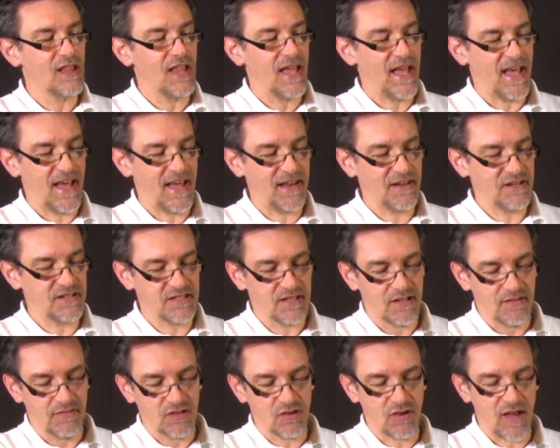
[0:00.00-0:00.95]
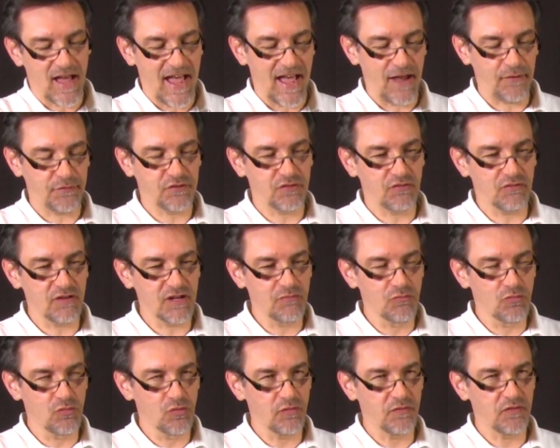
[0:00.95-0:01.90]
and you have to
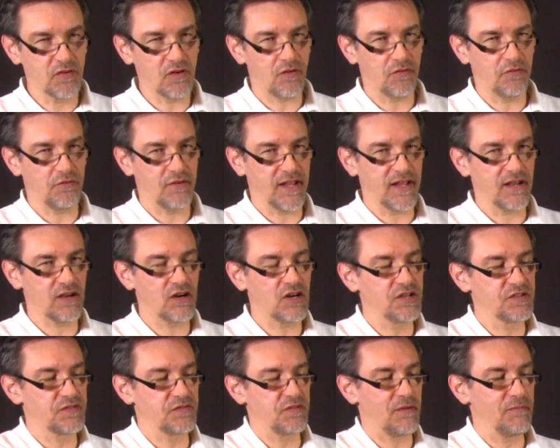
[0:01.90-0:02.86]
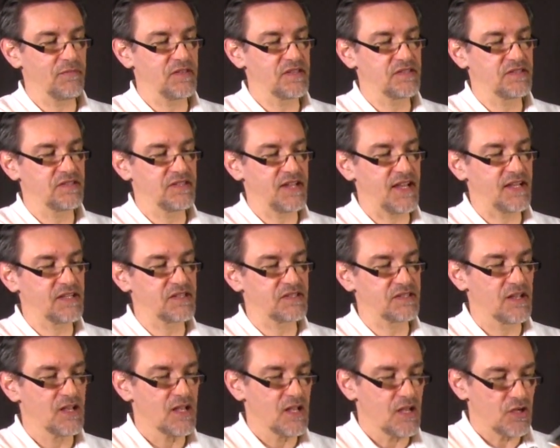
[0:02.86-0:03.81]
remove your fingers from the
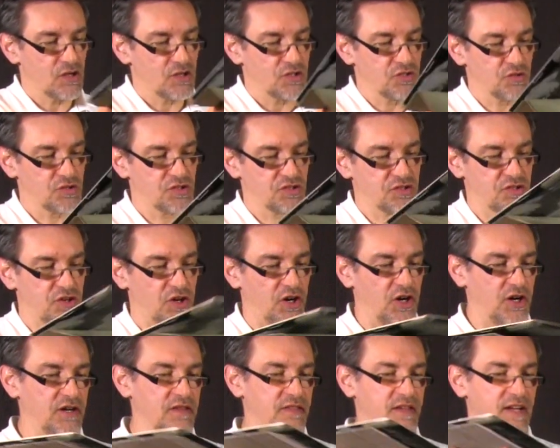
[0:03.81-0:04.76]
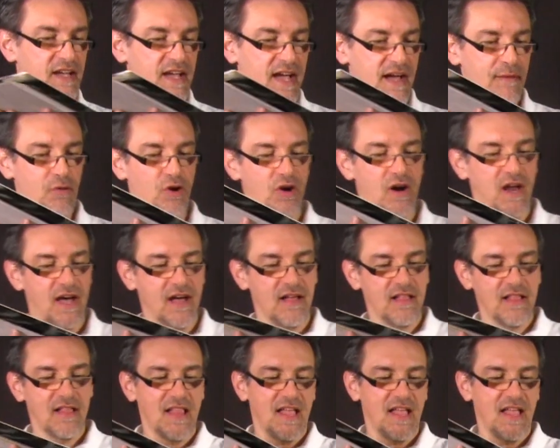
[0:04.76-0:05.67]
sticks to turn the camera,